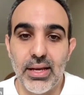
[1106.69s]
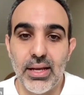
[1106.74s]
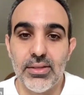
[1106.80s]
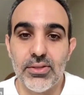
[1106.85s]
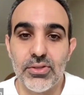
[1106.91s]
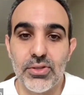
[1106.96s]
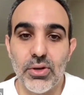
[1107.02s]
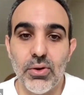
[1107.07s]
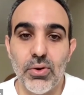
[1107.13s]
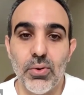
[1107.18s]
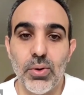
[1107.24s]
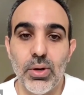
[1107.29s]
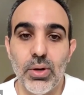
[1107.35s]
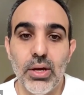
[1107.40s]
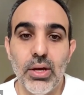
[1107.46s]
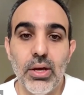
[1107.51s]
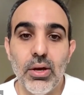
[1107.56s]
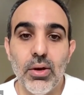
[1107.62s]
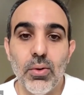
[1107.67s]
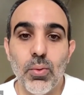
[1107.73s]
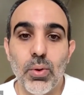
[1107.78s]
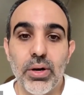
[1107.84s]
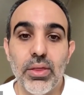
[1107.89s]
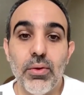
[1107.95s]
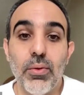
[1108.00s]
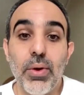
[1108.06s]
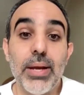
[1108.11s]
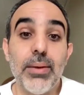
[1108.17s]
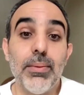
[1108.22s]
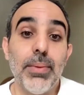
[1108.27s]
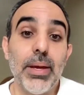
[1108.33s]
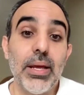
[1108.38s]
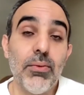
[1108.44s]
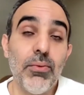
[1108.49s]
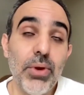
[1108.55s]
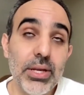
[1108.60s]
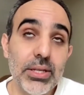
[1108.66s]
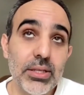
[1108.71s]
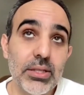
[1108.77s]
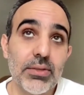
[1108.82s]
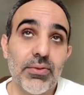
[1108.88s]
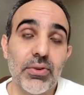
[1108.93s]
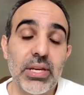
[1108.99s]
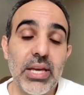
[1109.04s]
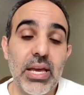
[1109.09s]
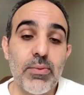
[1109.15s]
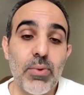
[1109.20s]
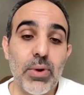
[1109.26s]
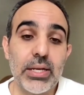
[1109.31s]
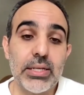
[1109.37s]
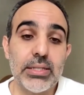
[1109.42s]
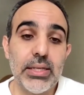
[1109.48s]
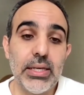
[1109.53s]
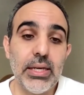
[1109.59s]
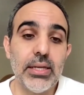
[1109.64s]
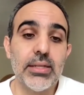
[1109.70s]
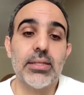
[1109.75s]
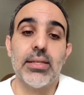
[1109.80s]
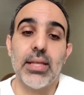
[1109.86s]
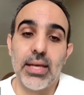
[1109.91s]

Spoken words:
And so one of the main reasons for KYC is